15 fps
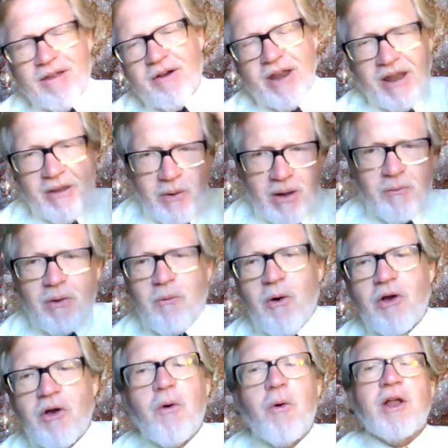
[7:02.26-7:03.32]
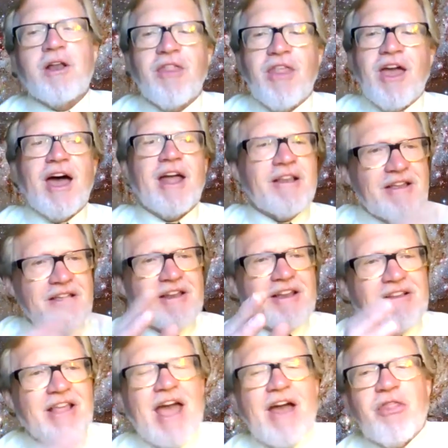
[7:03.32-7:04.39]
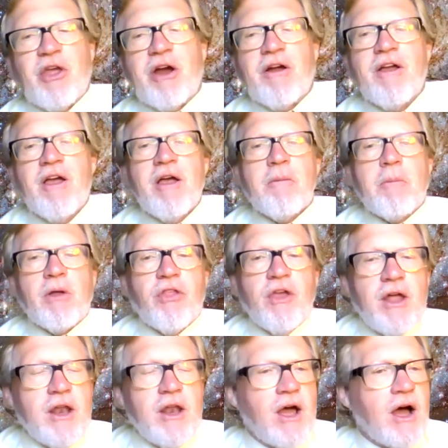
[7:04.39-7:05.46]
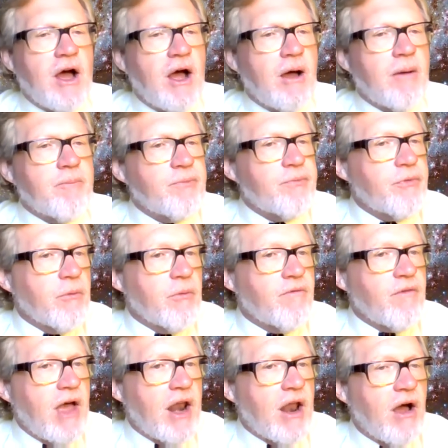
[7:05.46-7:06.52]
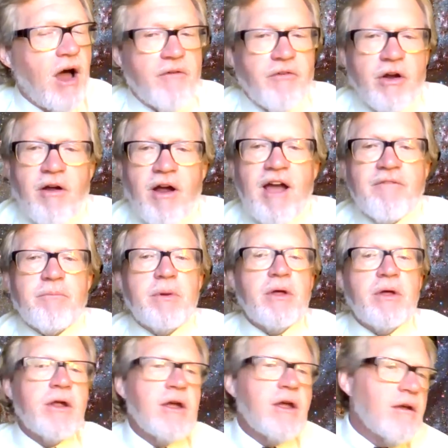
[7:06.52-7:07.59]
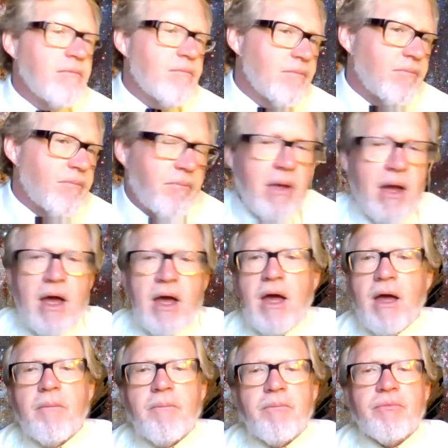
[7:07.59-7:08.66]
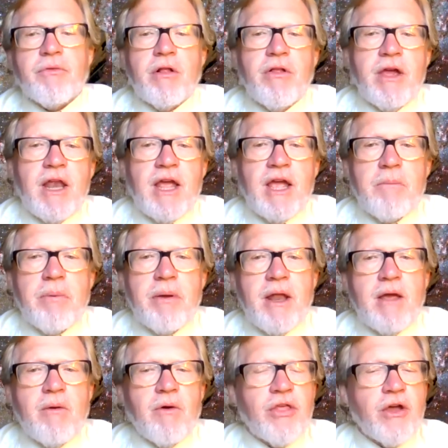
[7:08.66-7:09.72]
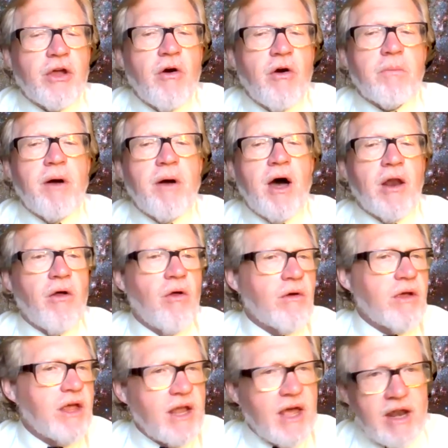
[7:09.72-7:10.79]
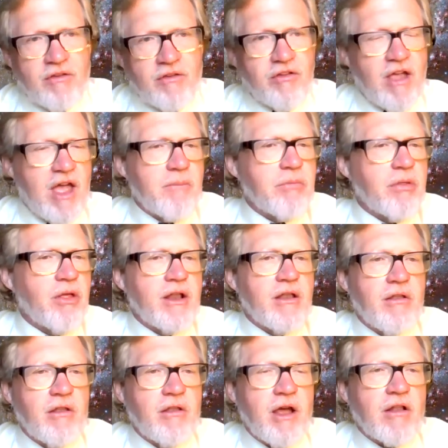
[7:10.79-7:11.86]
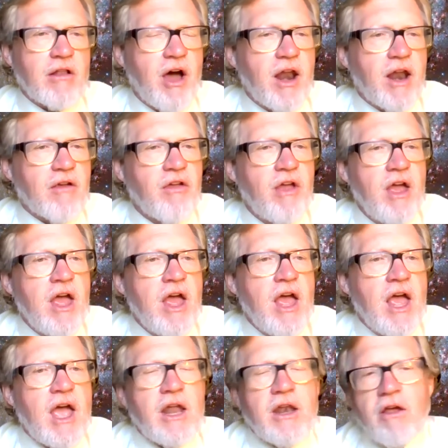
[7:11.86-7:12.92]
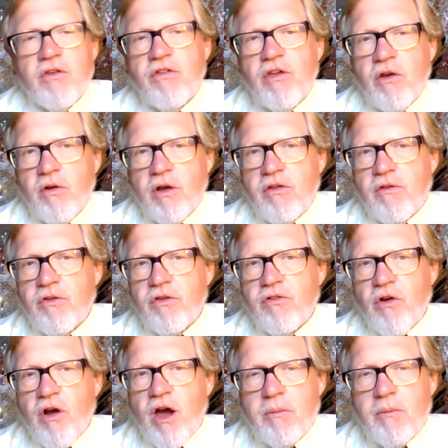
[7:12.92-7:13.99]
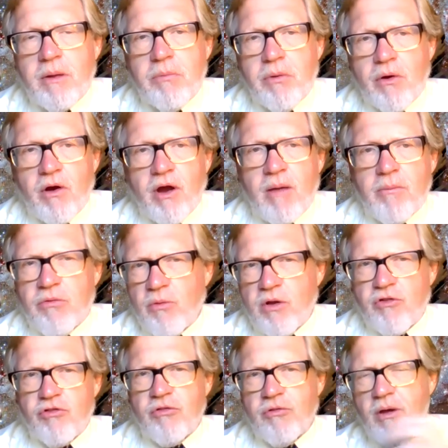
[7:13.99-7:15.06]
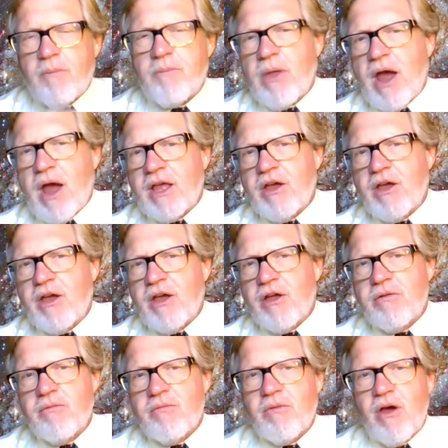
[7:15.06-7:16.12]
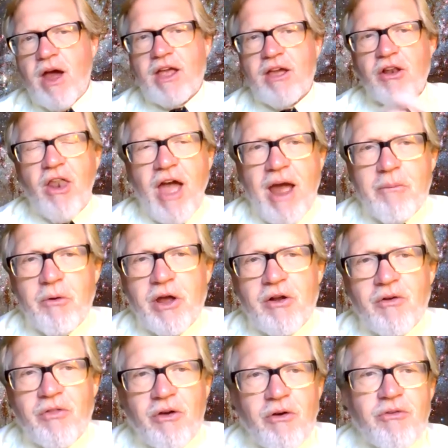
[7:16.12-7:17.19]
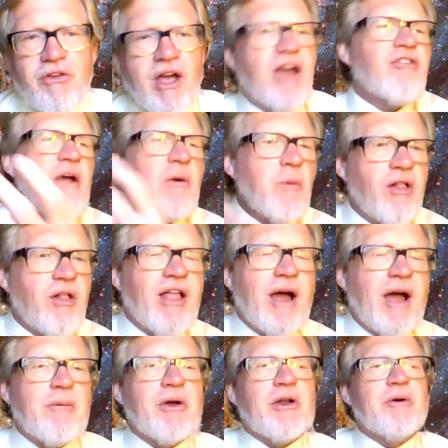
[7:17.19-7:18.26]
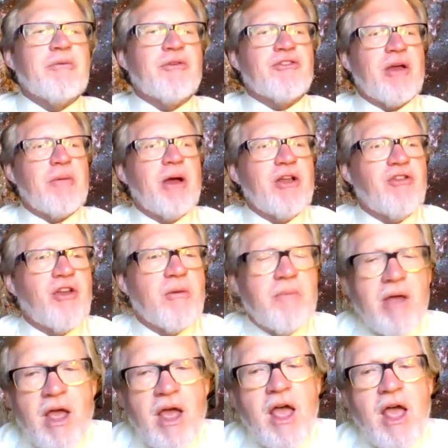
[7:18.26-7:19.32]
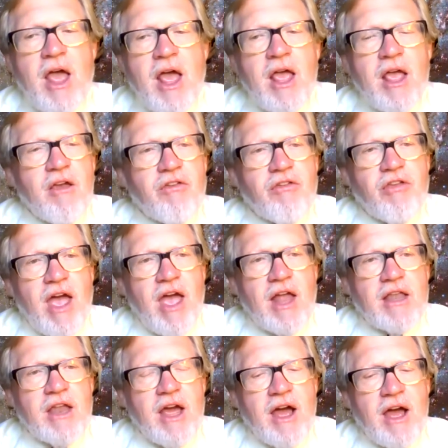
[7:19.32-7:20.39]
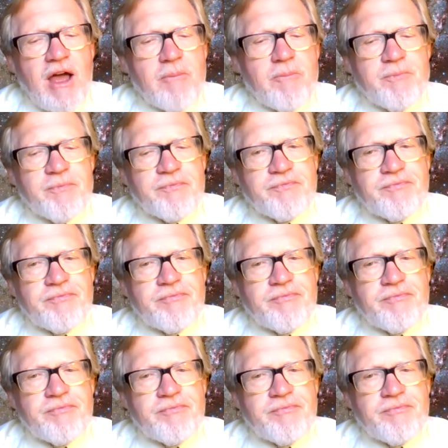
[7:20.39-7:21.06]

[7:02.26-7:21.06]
oh, anyway, we won't go into that. And it had there. But then um, we've got a hovercraft building, um, cleaning a penny with a Coke bottle, kinetic stand, plate tectonics, and a series of astronomy programs, which you know, I could I could elaborate on those. I guess I will elaborate on since I mentioned them. Is that um,